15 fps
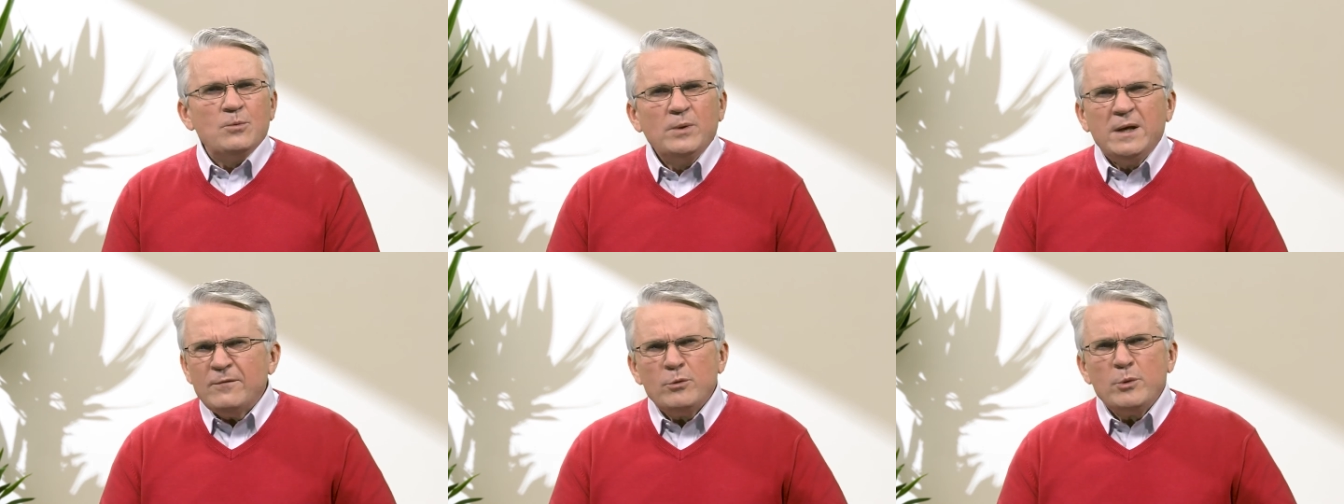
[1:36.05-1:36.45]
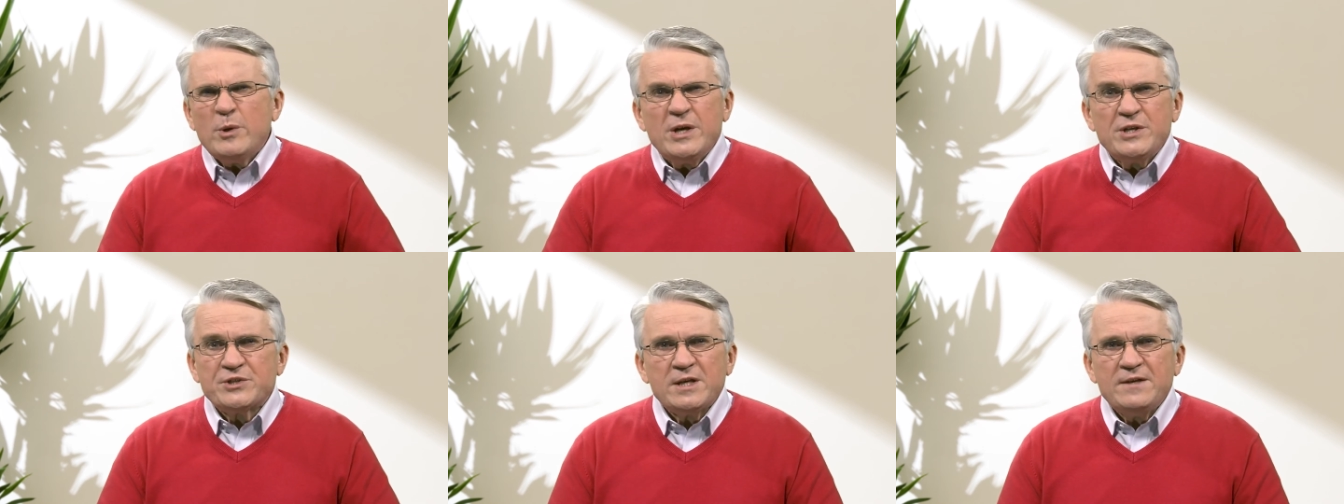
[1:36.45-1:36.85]
Whenever we
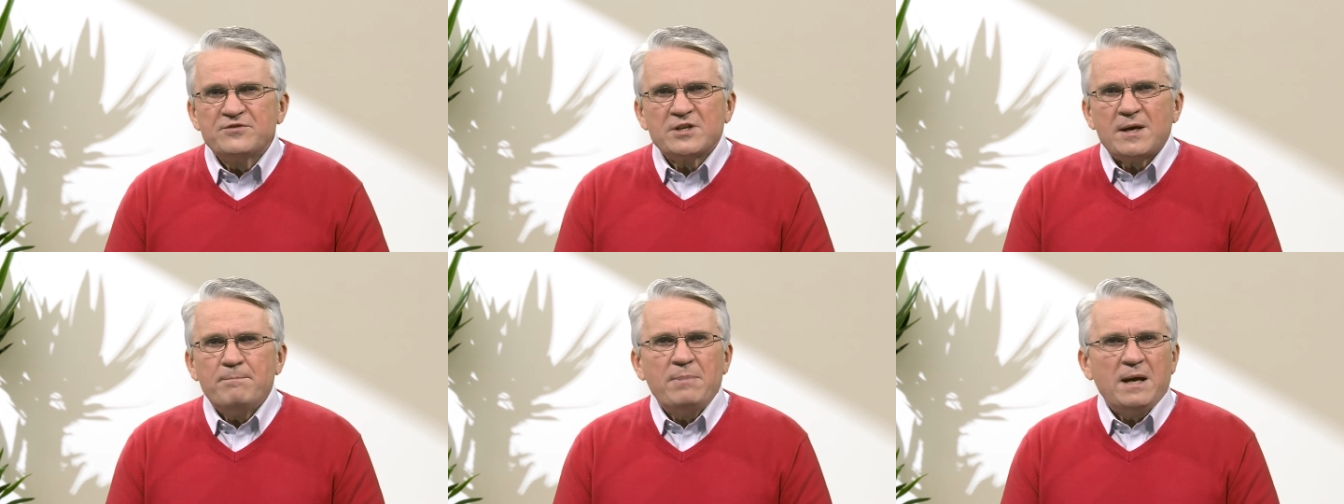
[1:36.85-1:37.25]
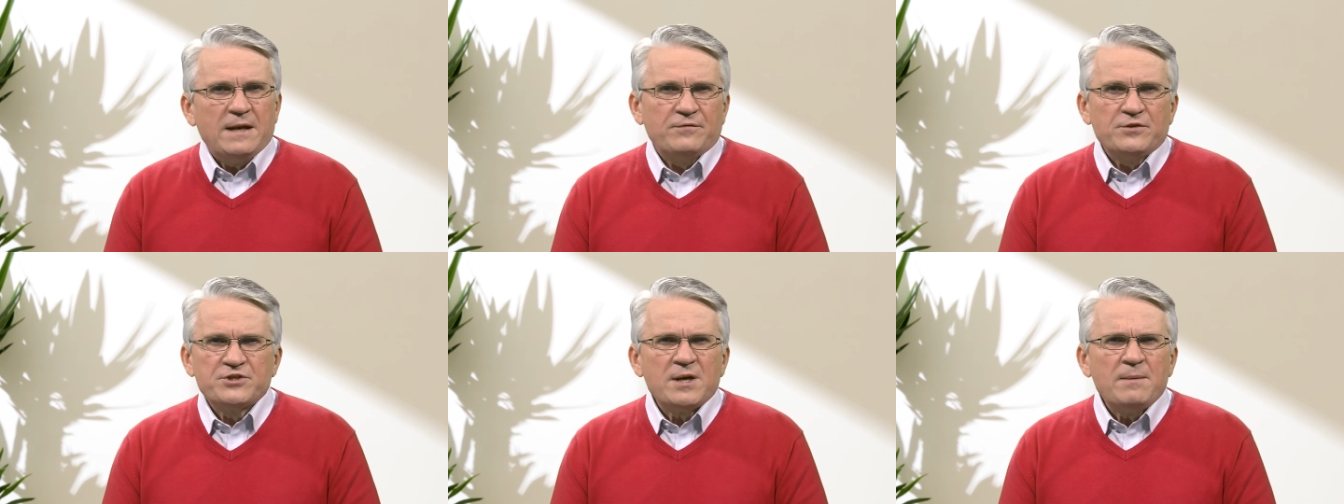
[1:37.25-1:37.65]
receive some
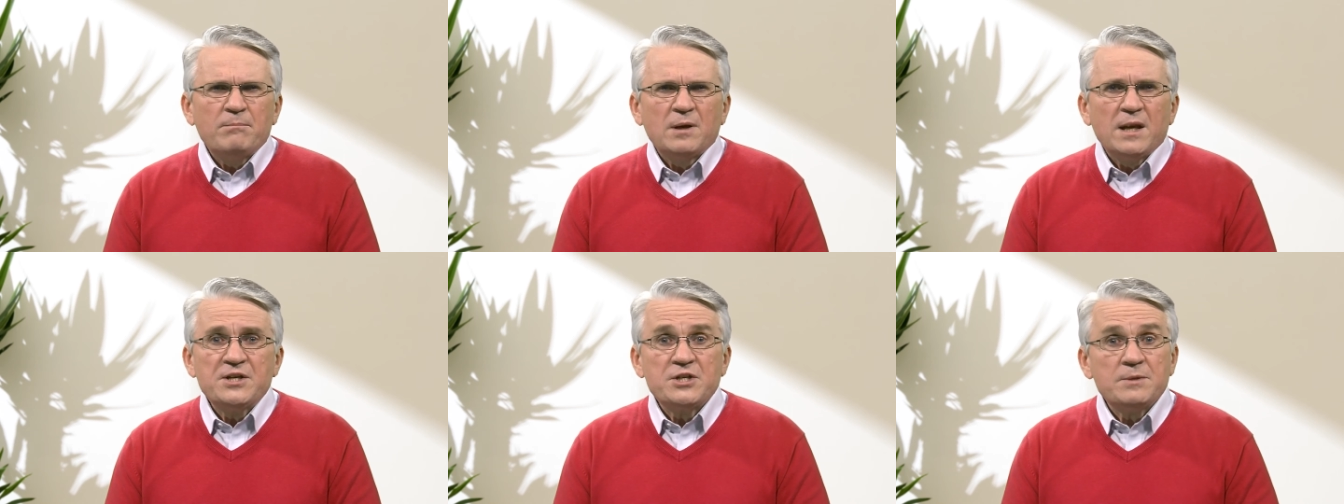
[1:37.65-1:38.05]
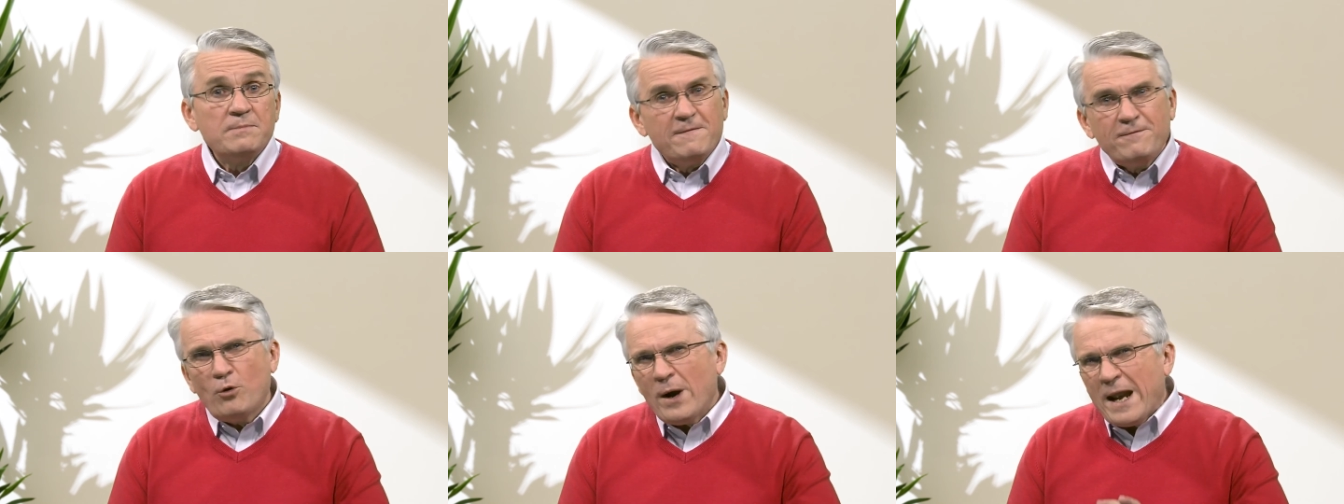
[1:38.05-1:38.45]
benefit, some blessing,
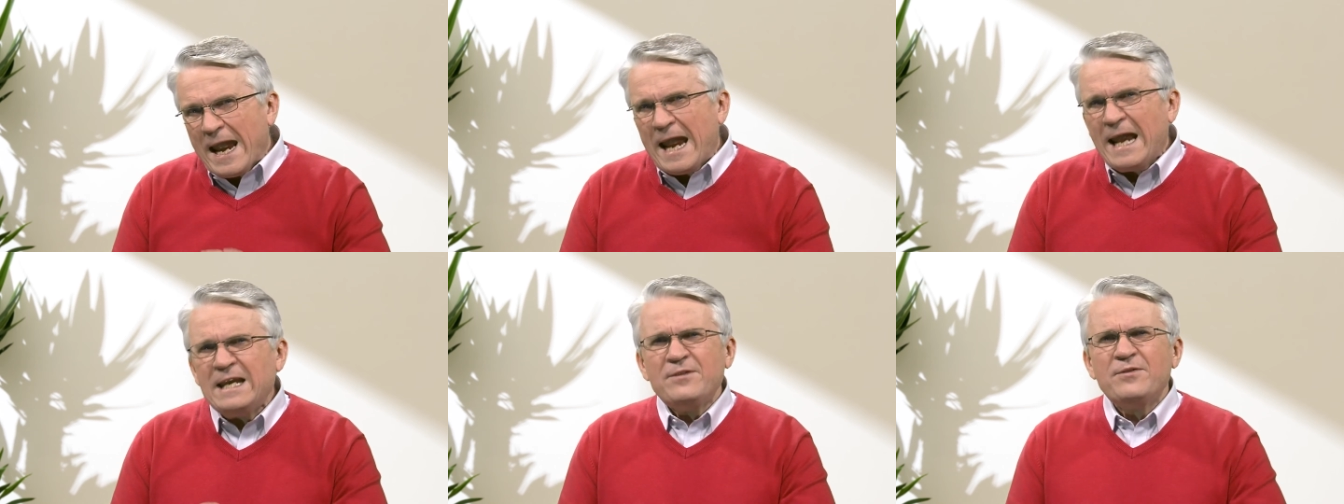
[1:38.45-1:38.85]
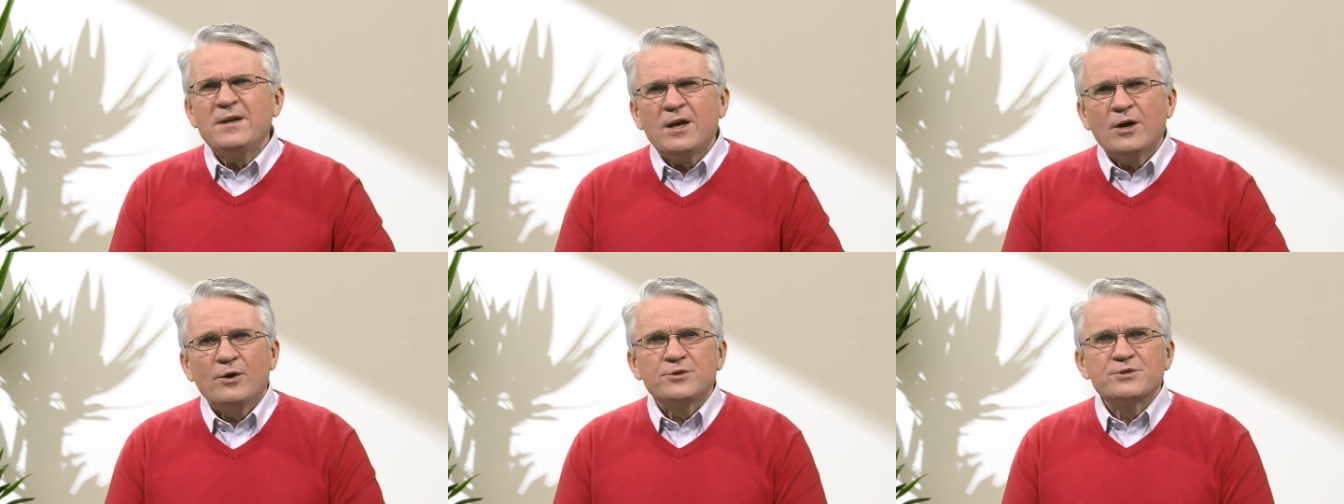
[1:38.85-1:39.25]
before
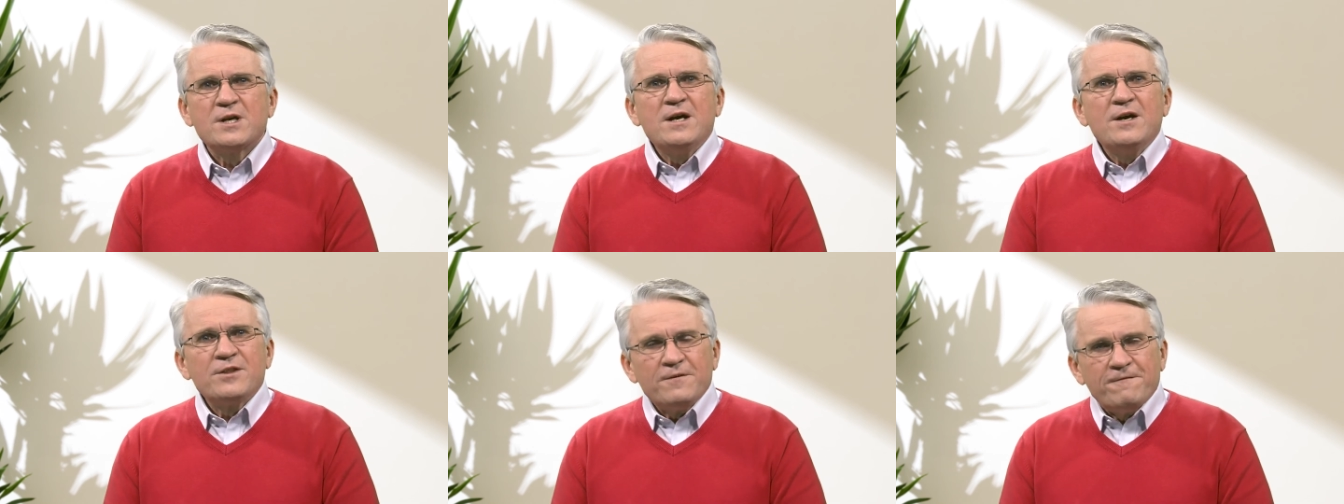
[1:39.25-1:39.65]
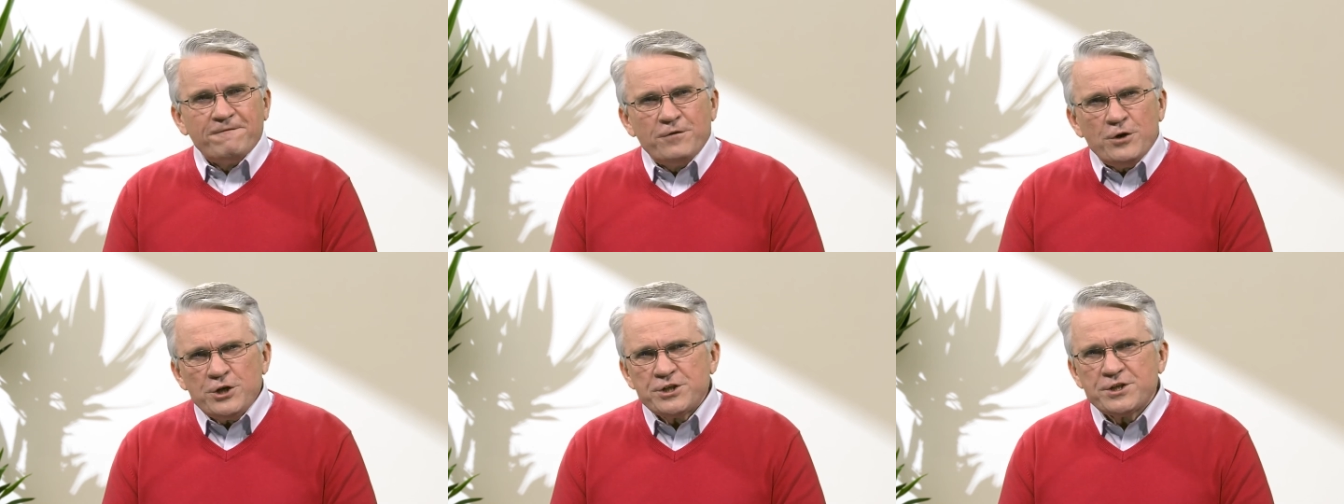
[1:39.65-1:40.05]
anything else, the
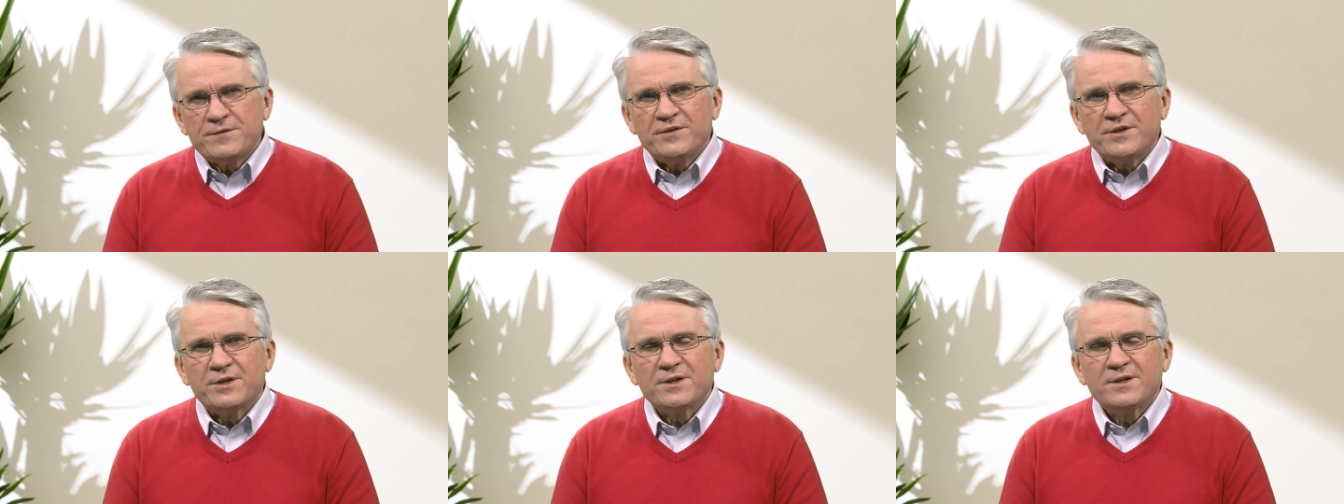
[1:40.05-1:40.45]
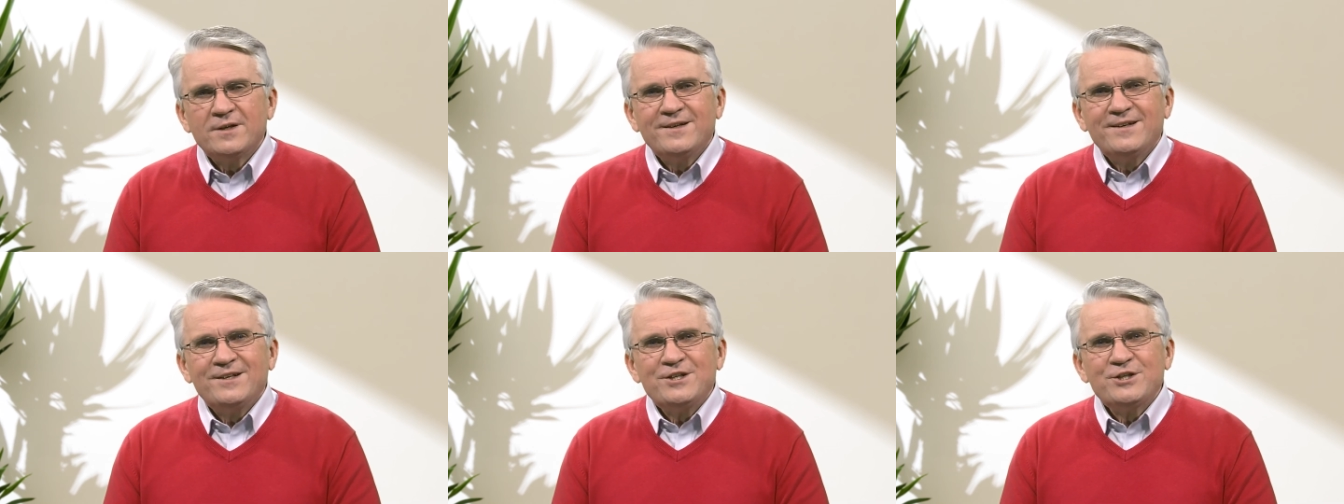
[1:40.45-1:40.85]
first of it
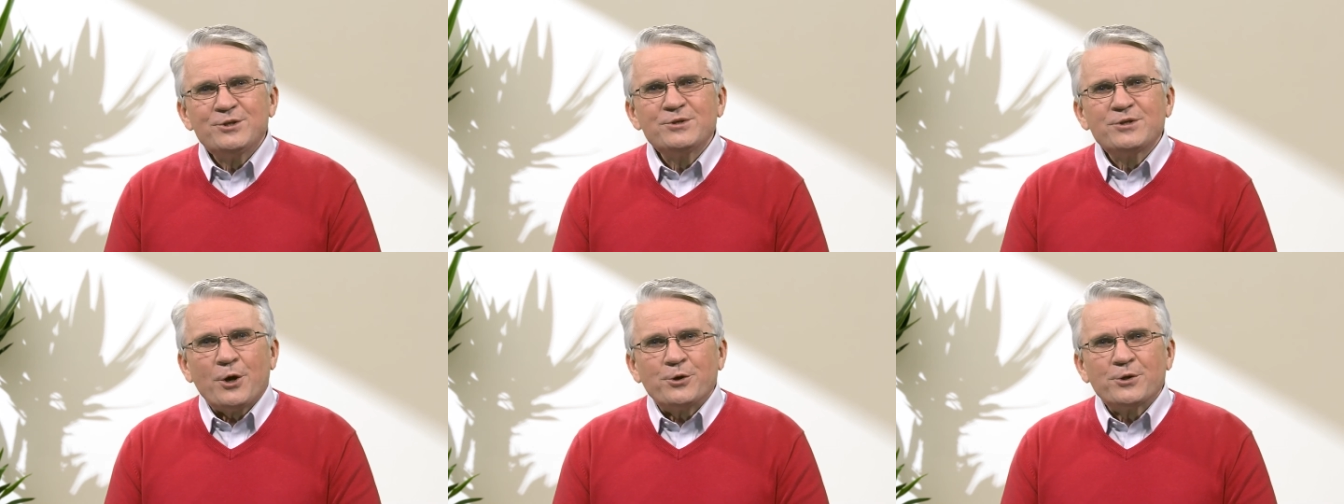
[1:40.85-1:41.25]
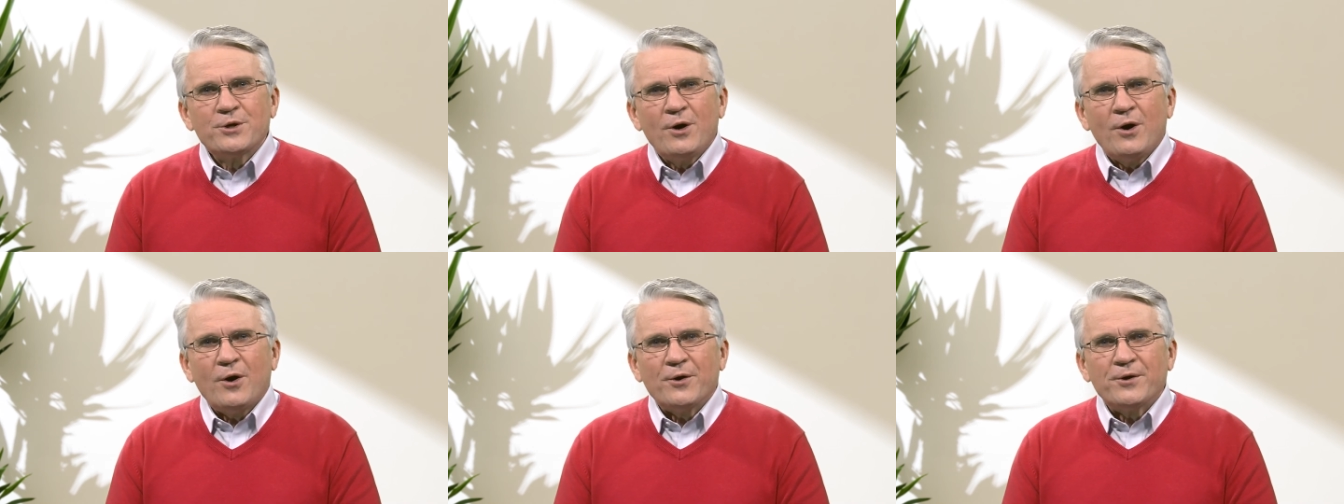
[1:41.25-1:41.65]
should go to
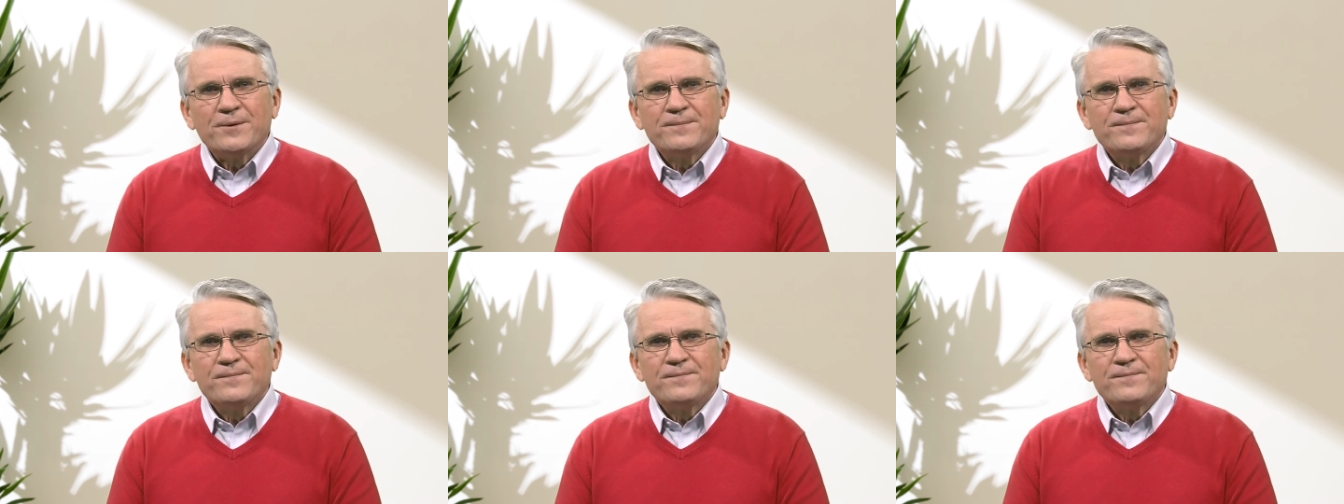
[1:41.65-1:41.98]
God.